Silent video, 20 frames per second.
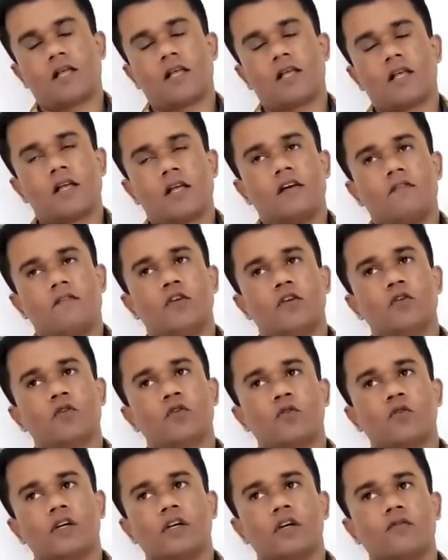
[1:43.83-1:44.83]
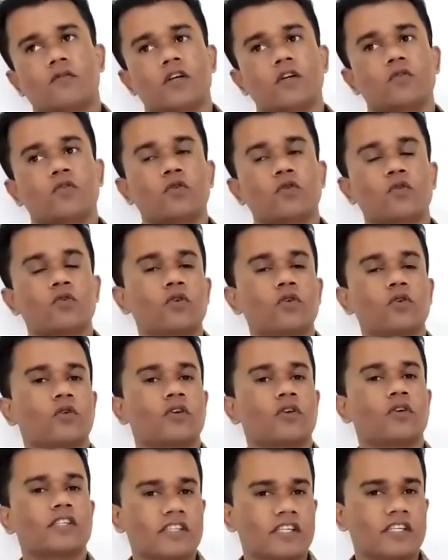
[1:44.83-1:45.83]
When you do
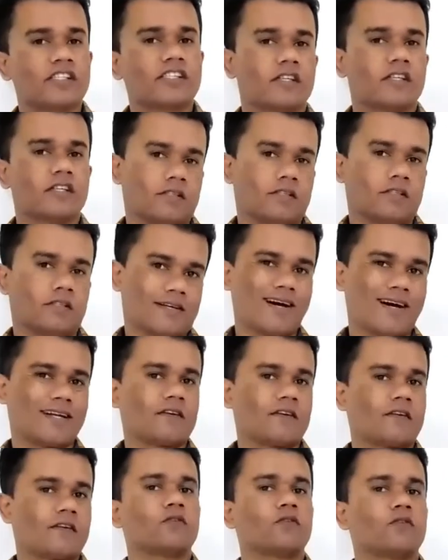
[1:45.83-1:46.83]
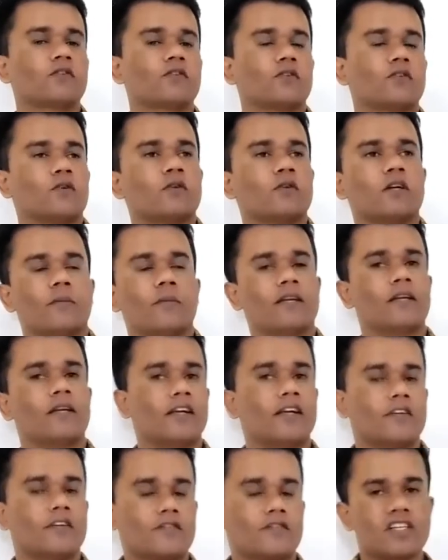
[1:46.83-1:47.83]
questions regarding Raoult's law, I mean
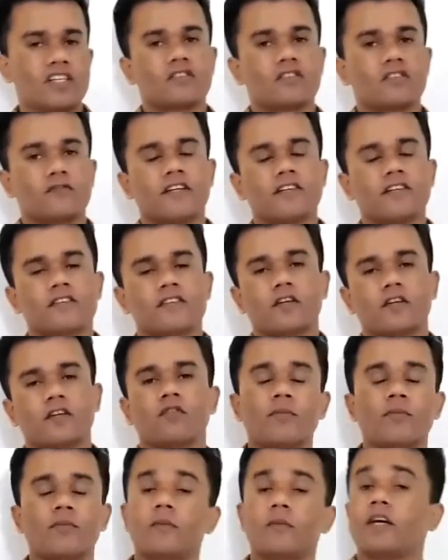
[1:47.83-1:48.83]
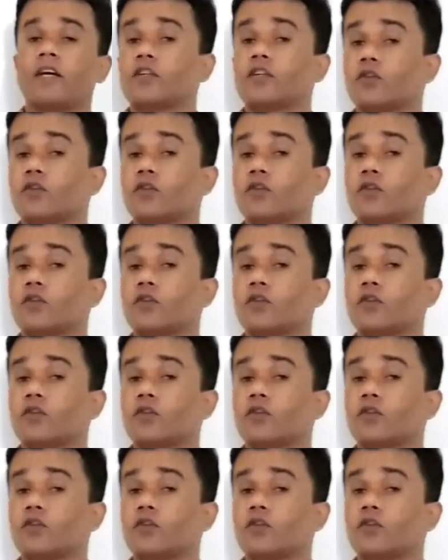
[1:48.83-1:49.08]
heterogeneous phase equilibrium, I told